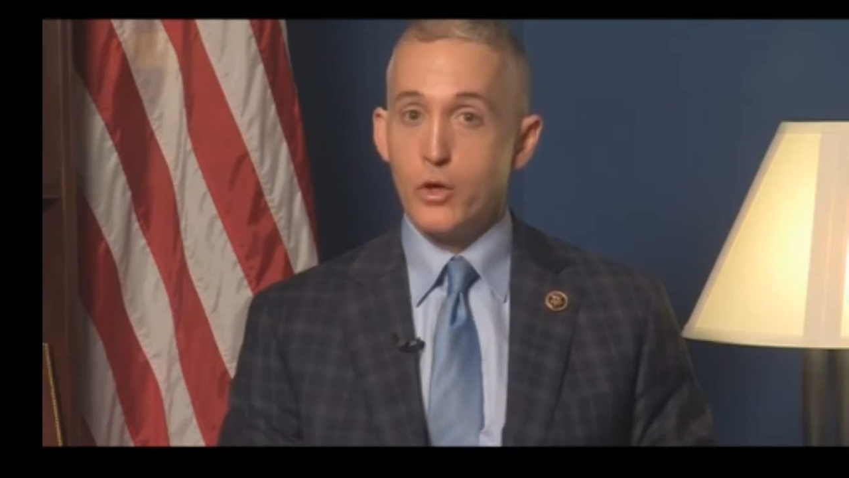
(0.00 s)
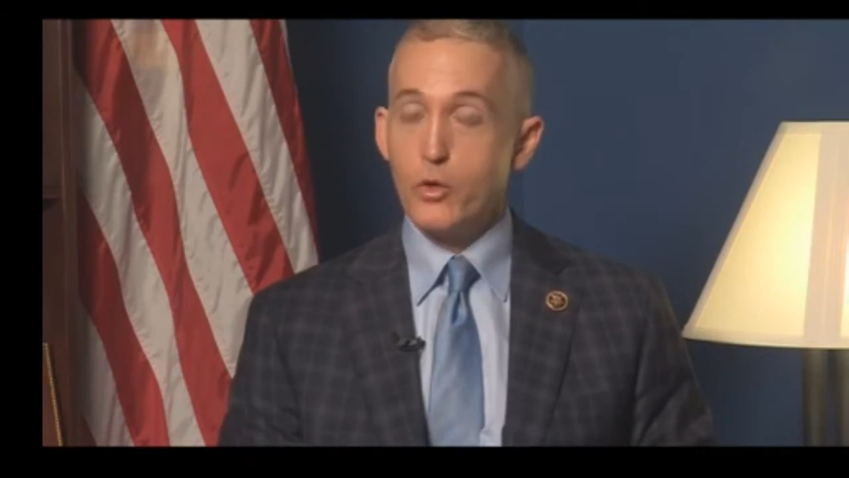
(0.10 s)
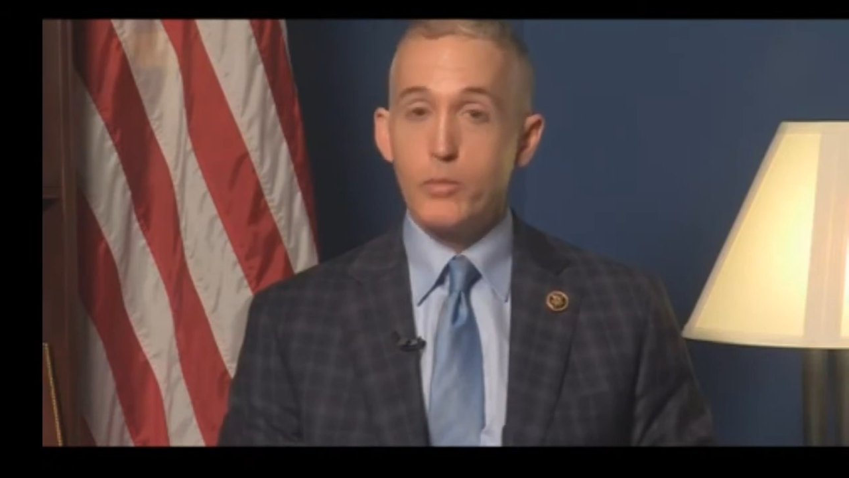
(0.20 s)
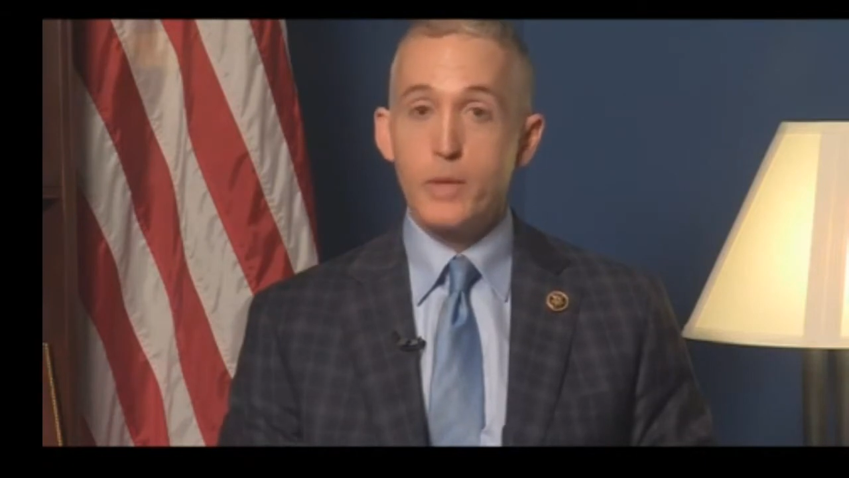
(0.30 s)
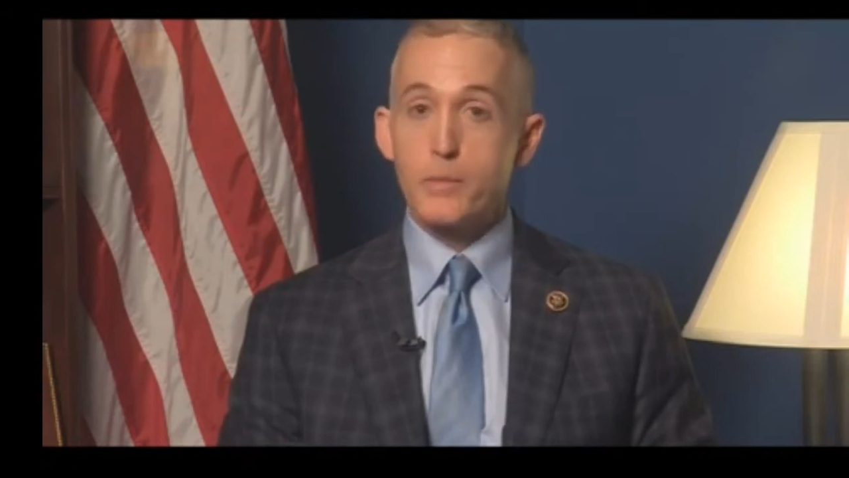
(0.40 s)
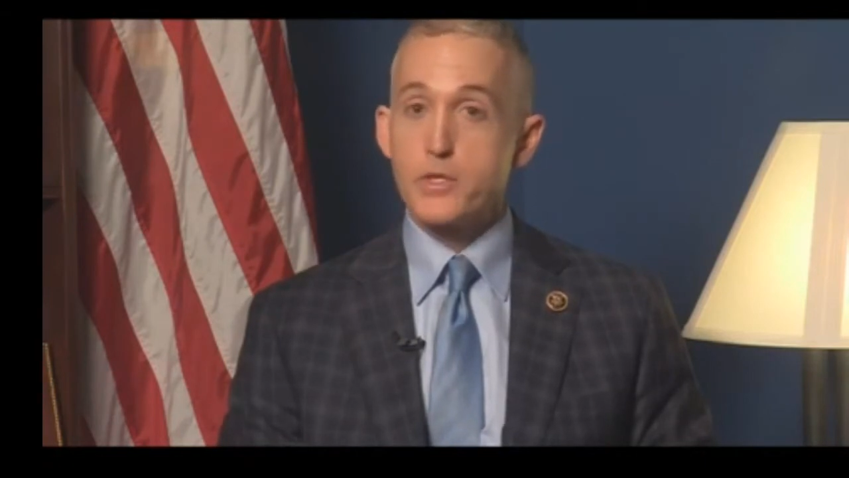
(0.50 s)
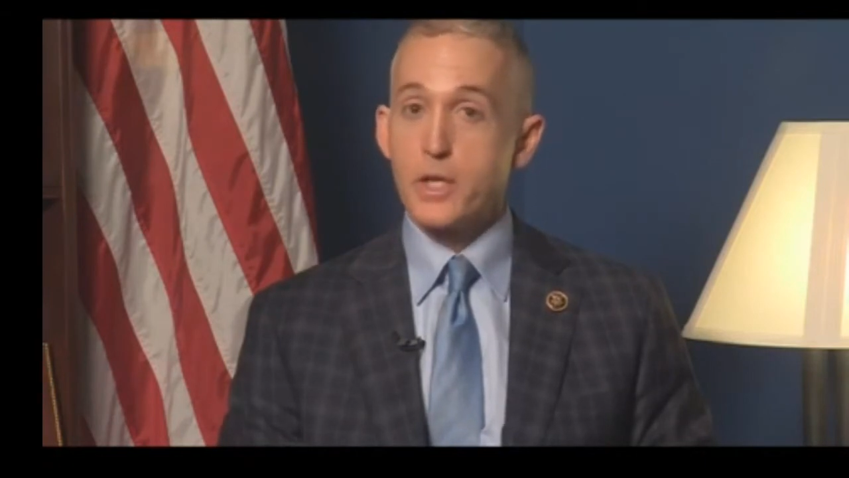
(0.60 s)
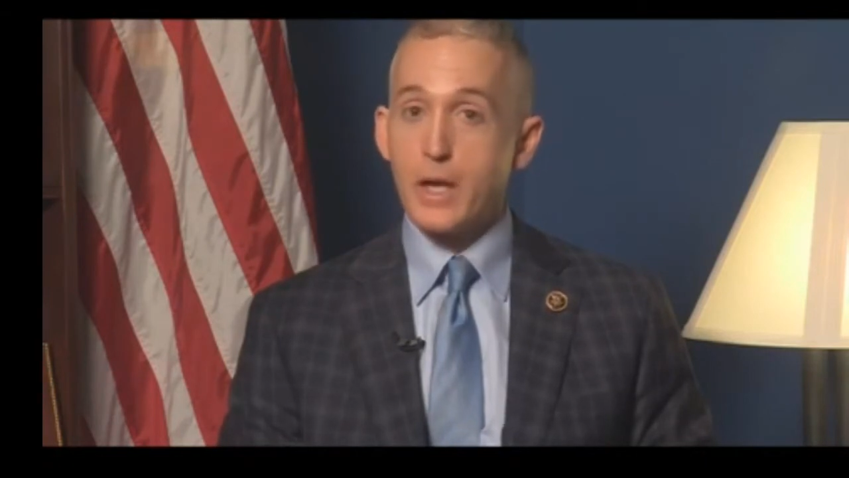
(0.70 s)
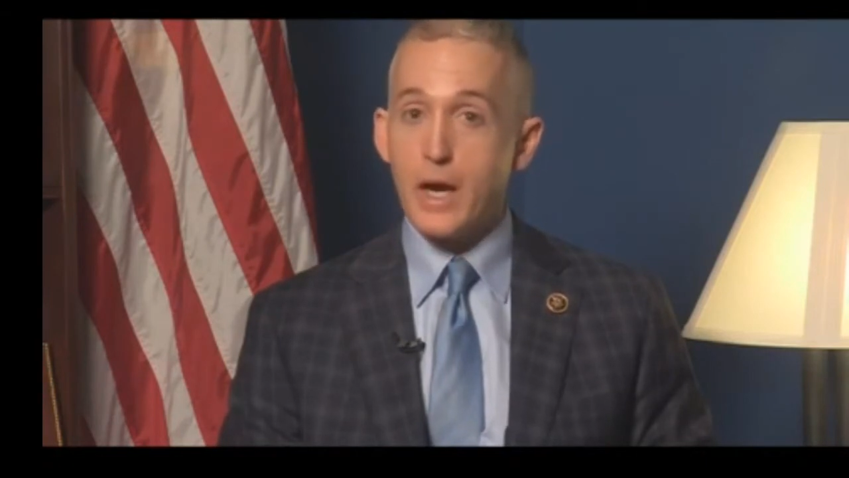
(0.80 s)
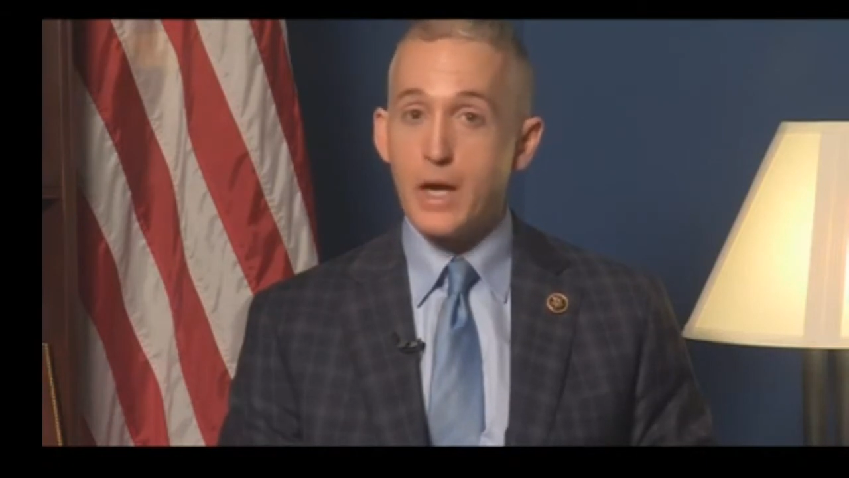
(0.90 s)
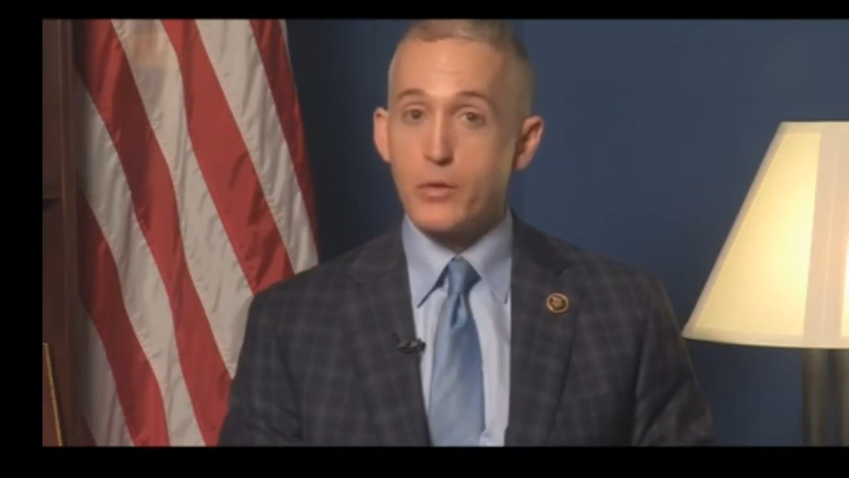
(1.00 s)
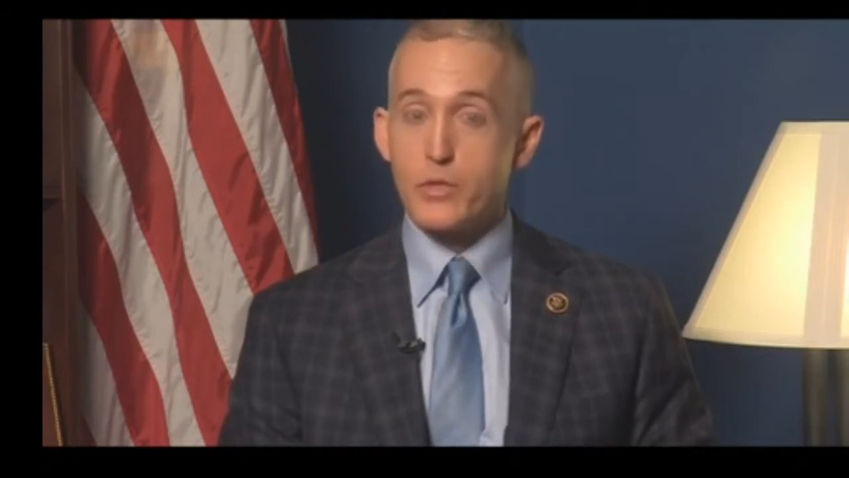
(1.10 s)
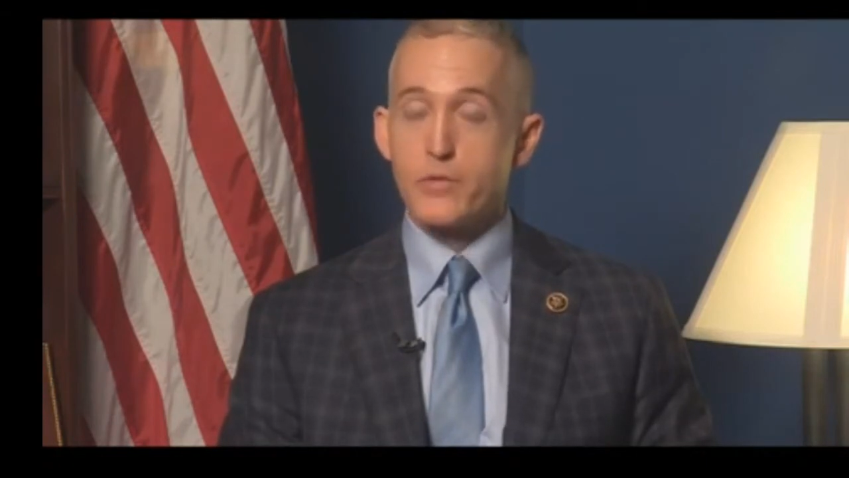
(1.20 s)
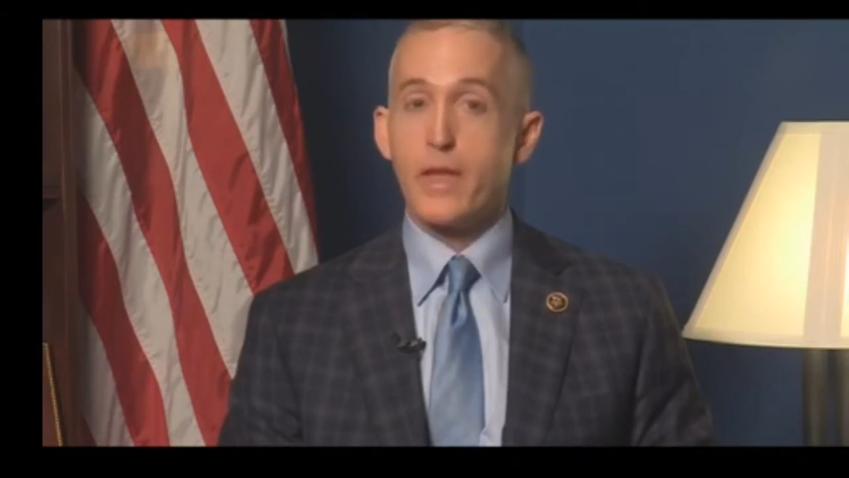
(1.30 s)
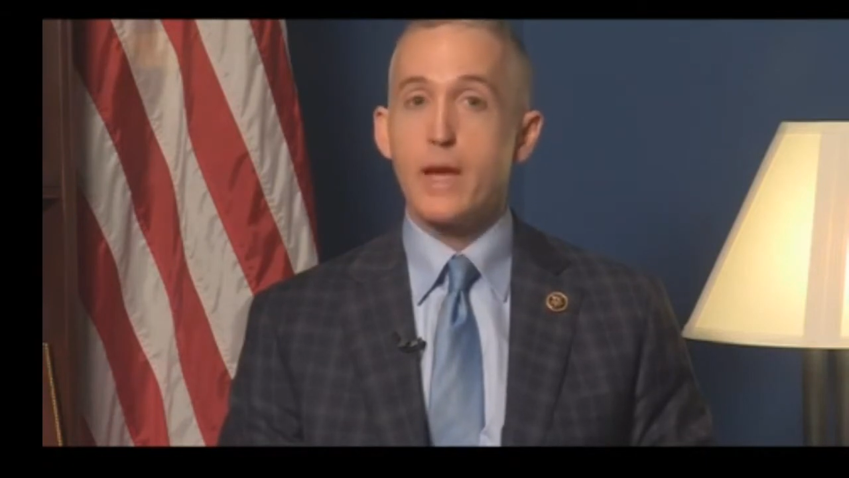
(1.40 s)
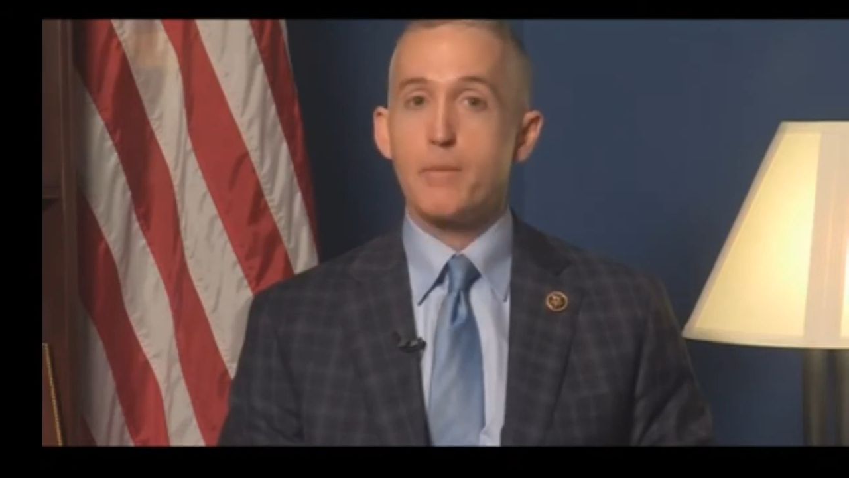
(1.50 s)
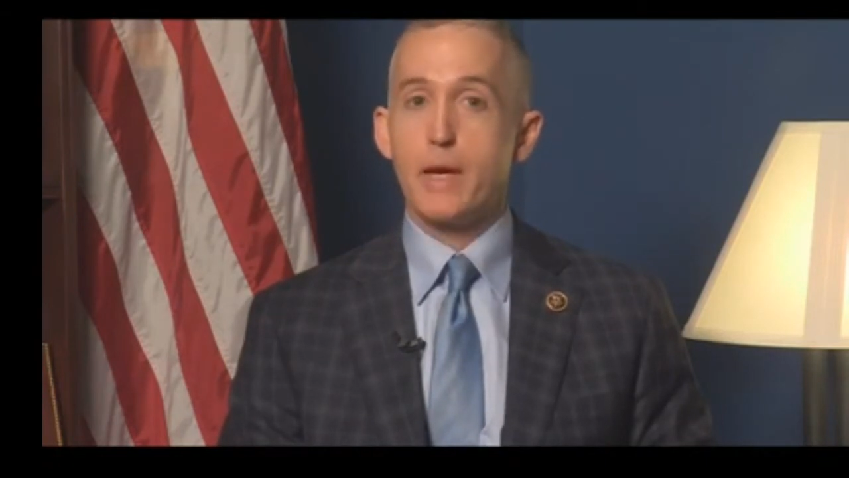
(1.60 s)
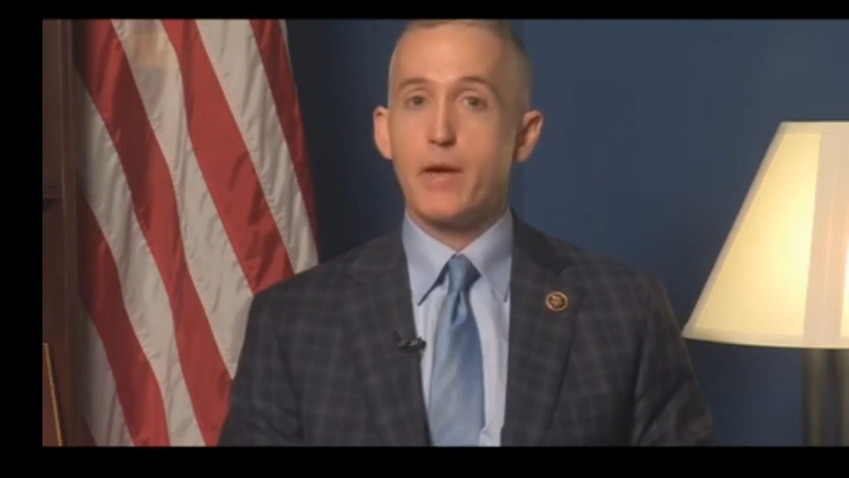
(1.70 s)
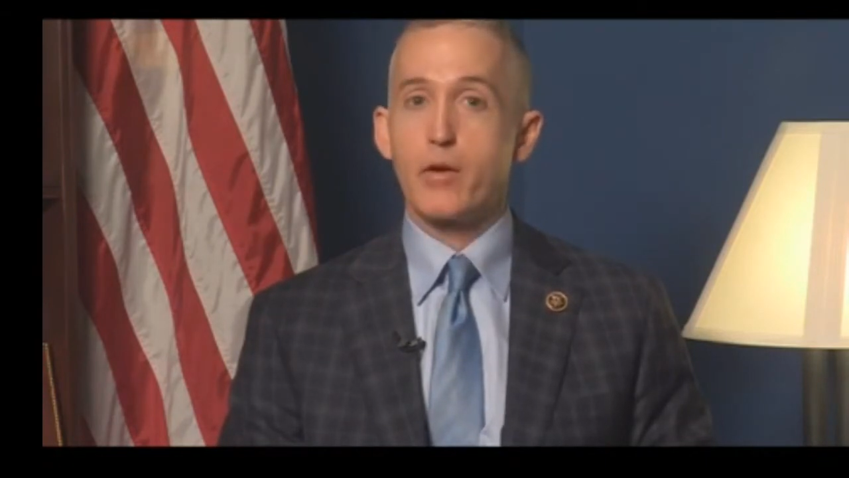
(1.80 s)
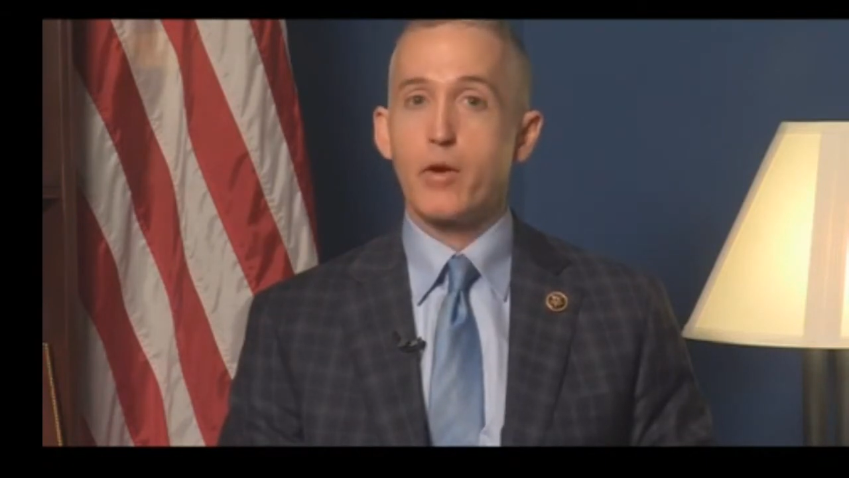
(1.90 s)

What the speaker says: Who do members of Congress, for that matter,